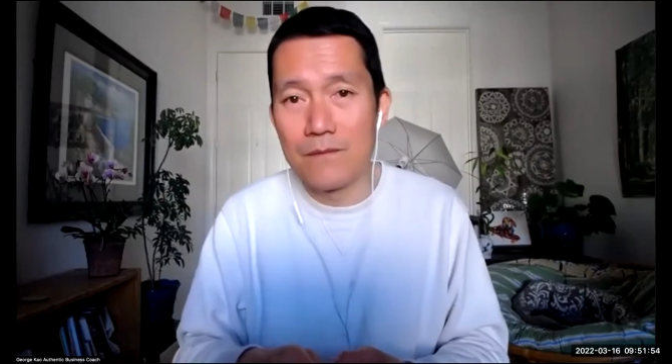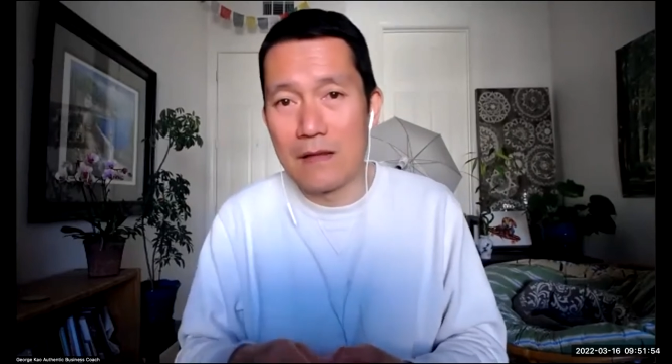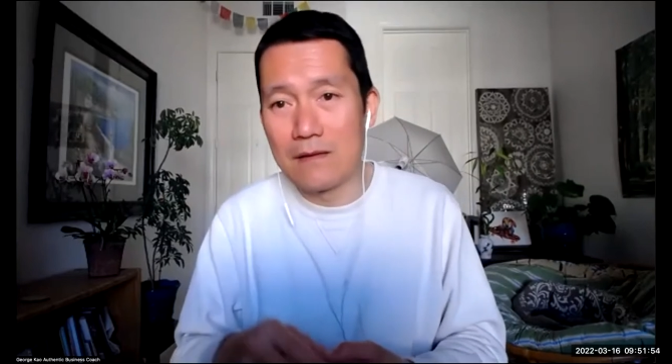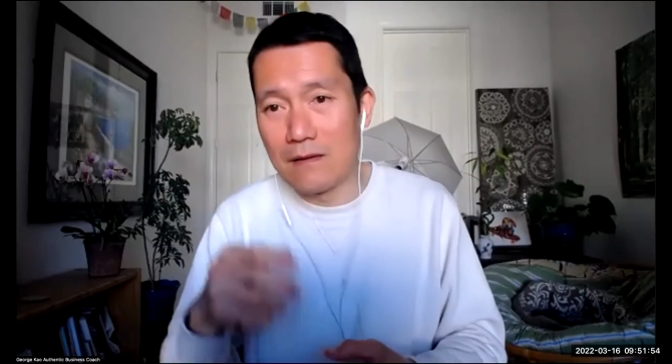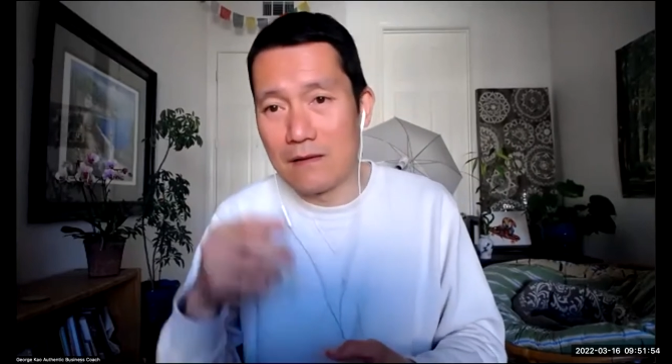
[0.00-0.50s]

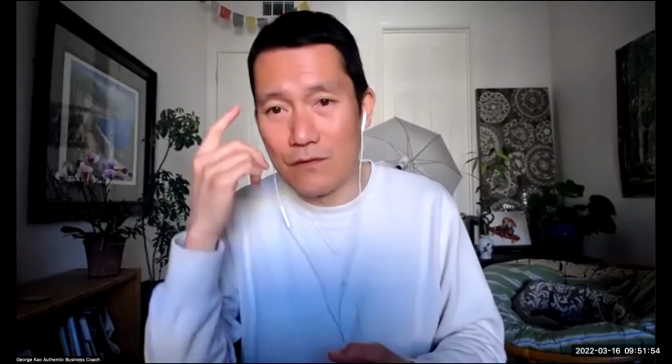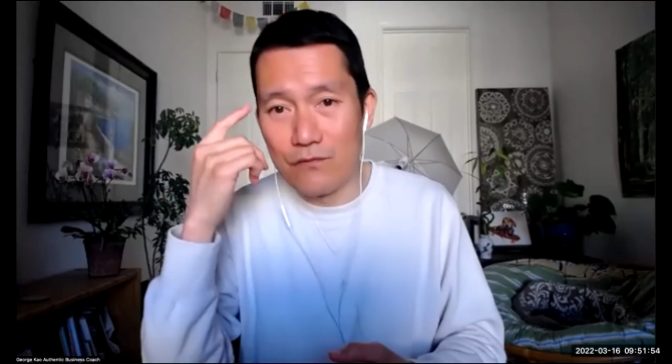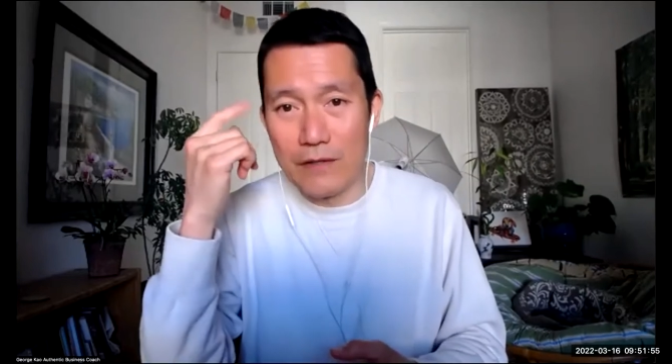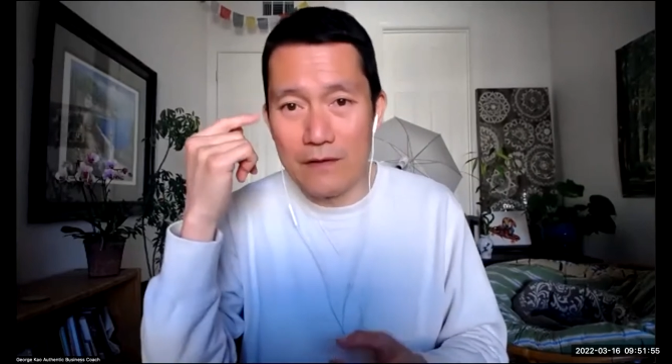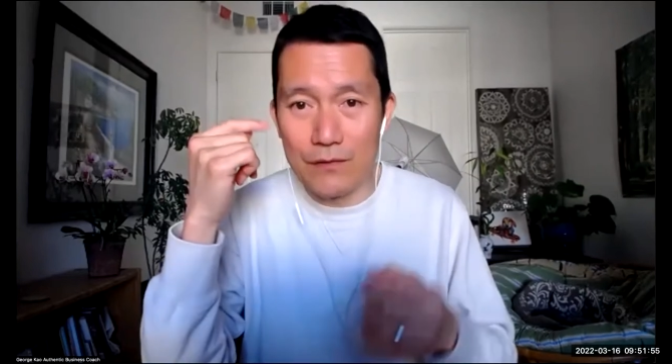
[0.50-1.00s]
and uh, your
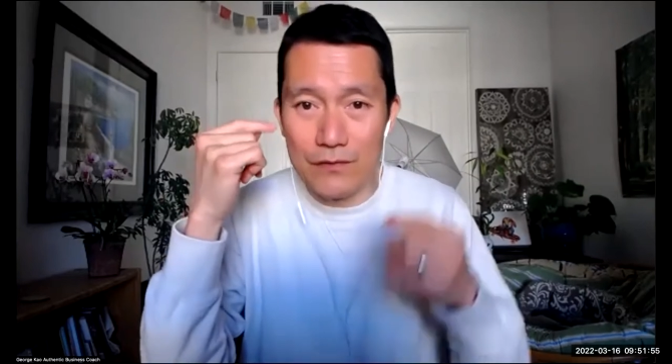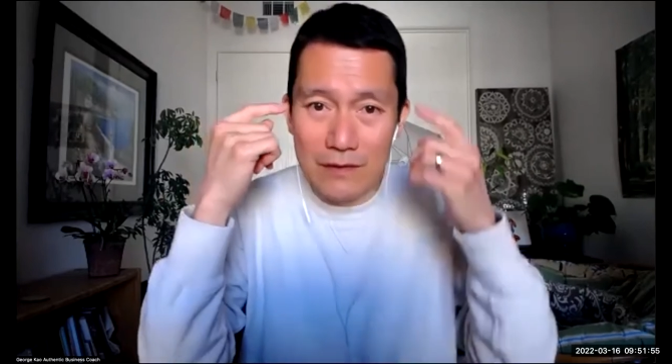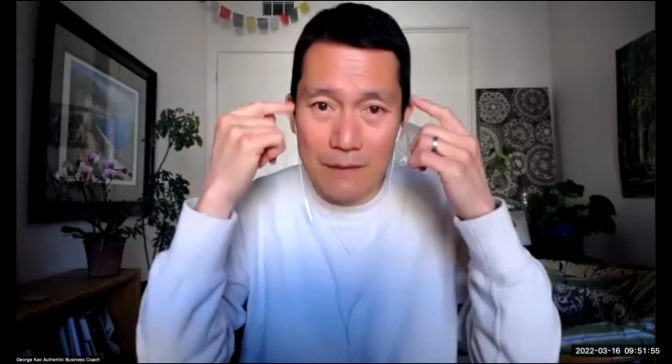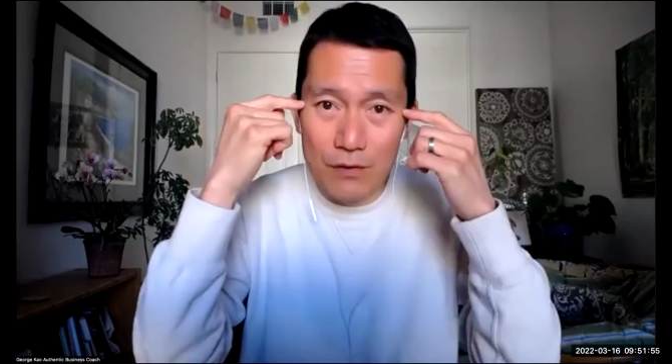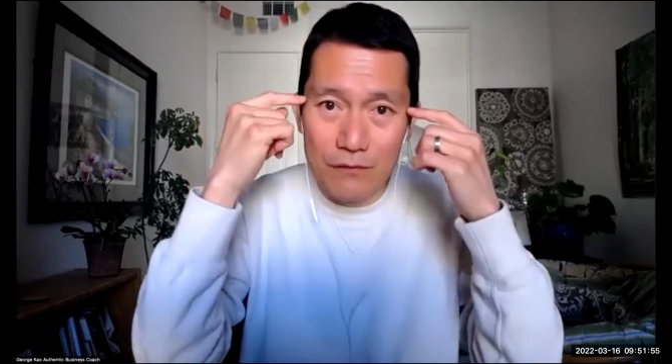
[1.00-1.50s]
wrinkles are
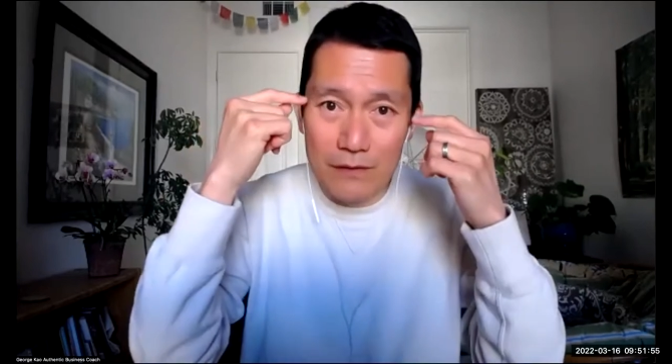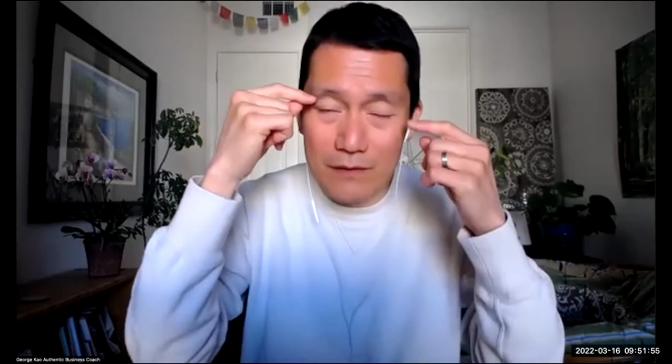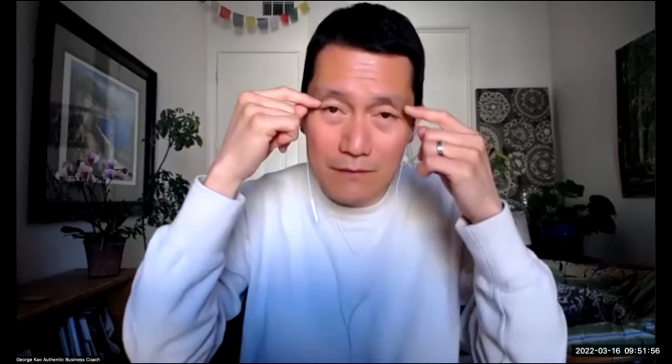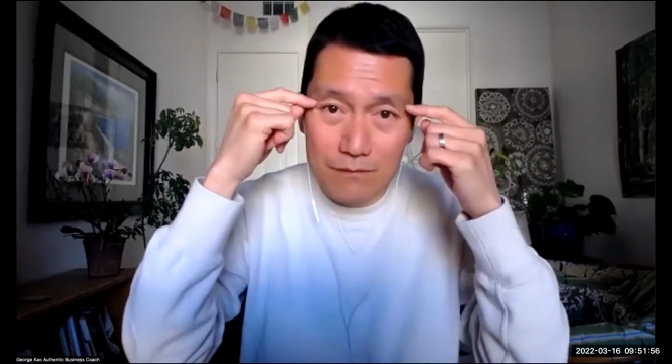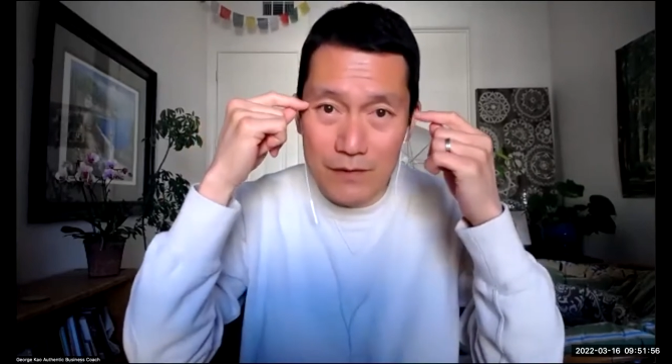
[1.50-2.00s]
not
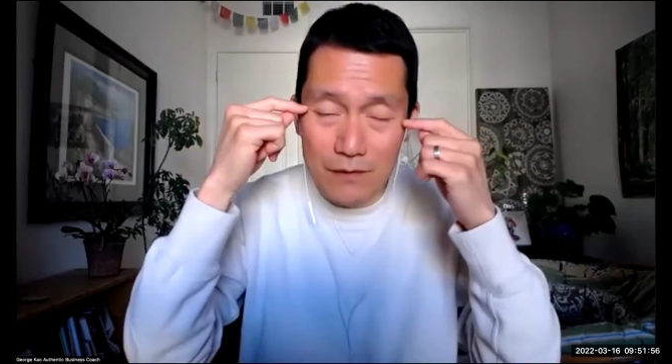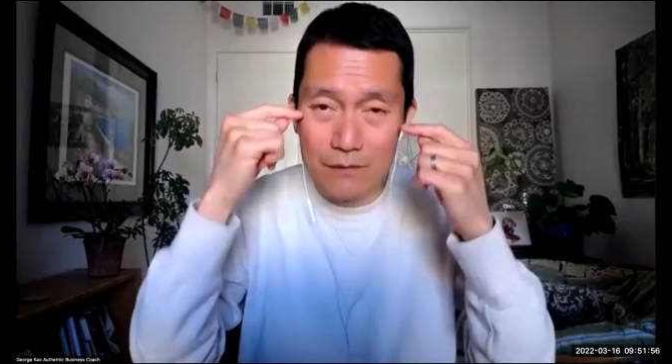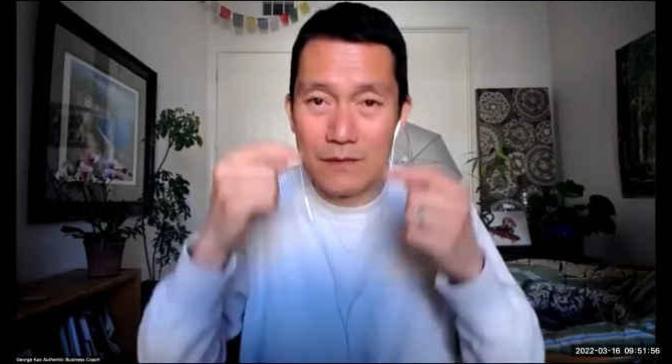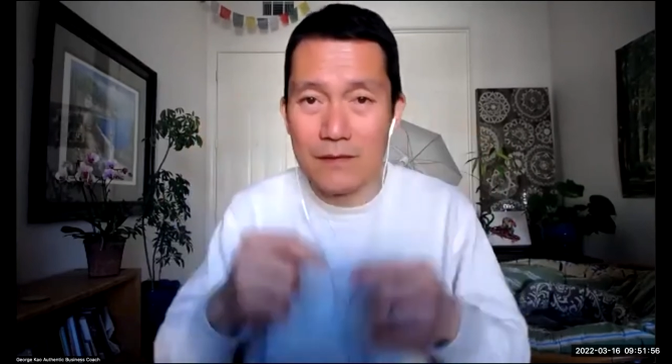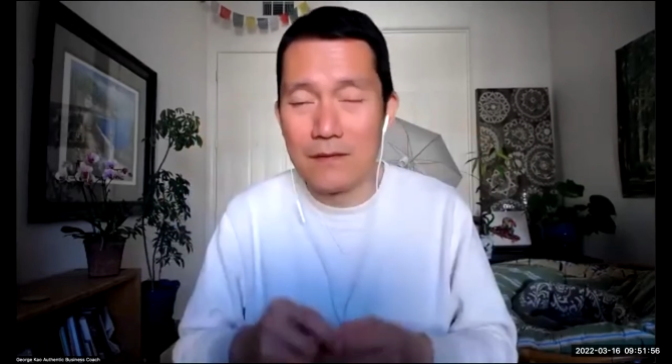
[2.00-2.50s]
perfectly, you
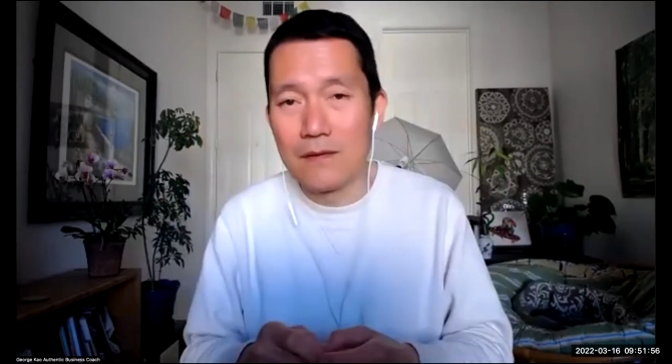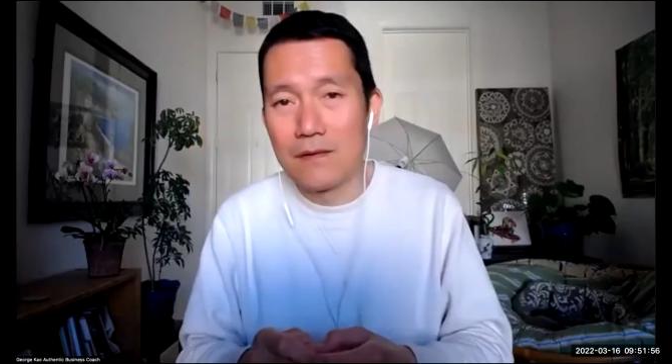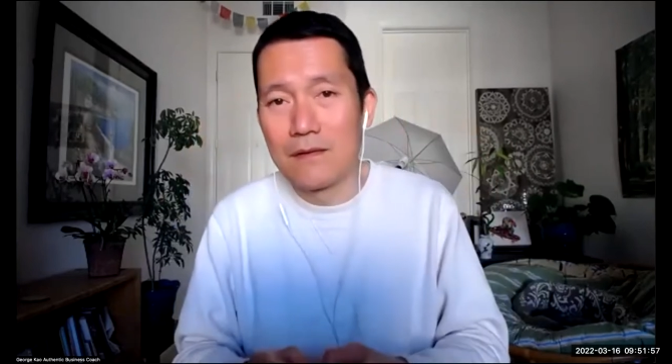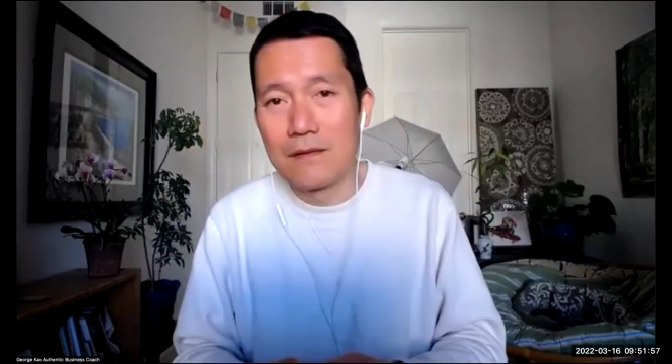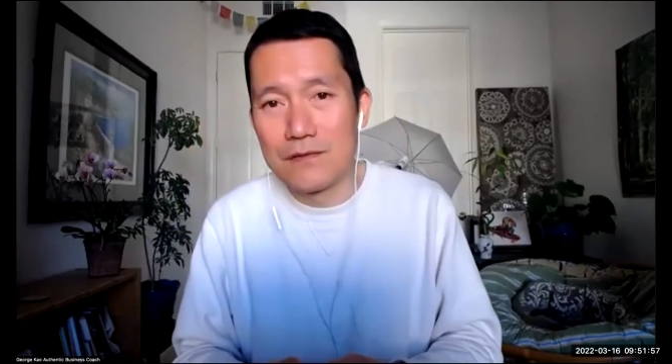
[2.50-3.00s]
know,
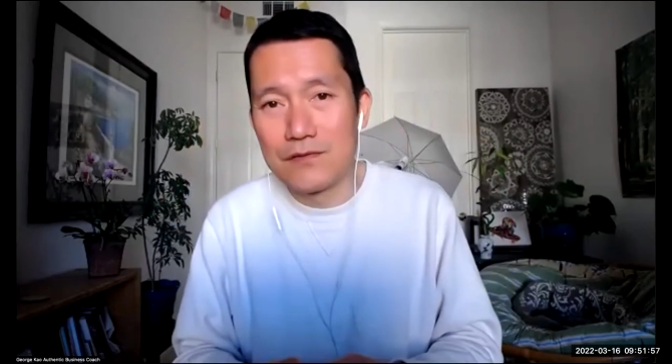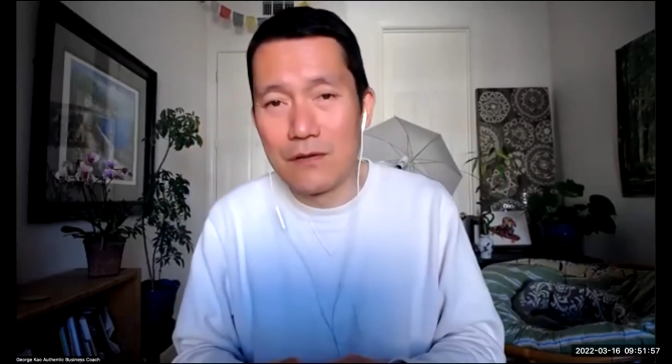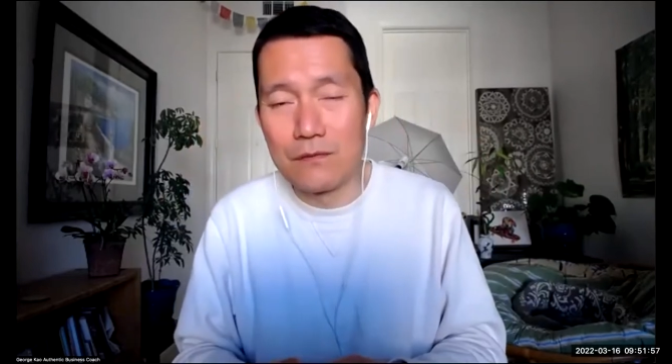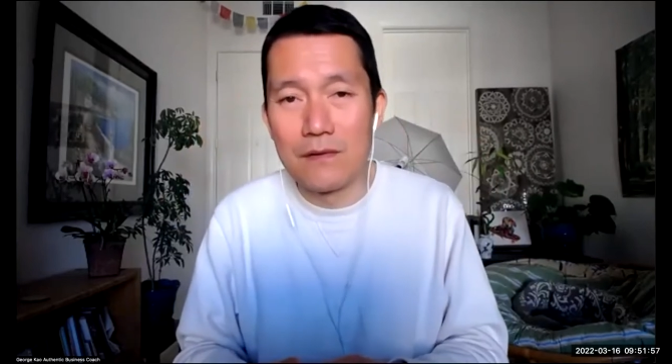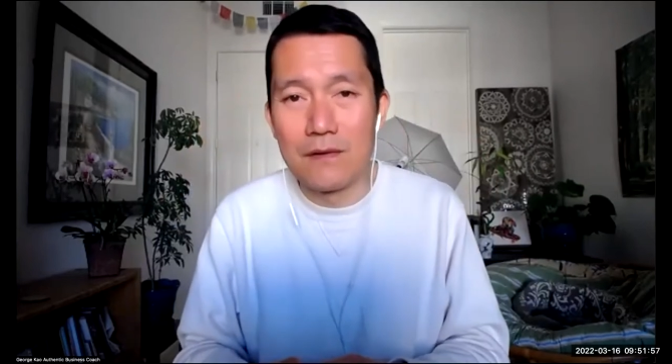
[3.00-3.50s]

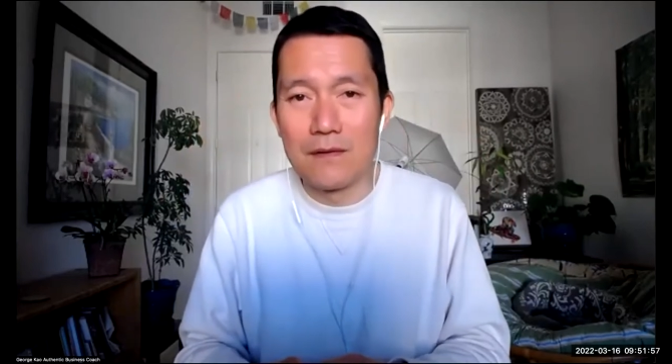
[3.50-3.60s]
shown.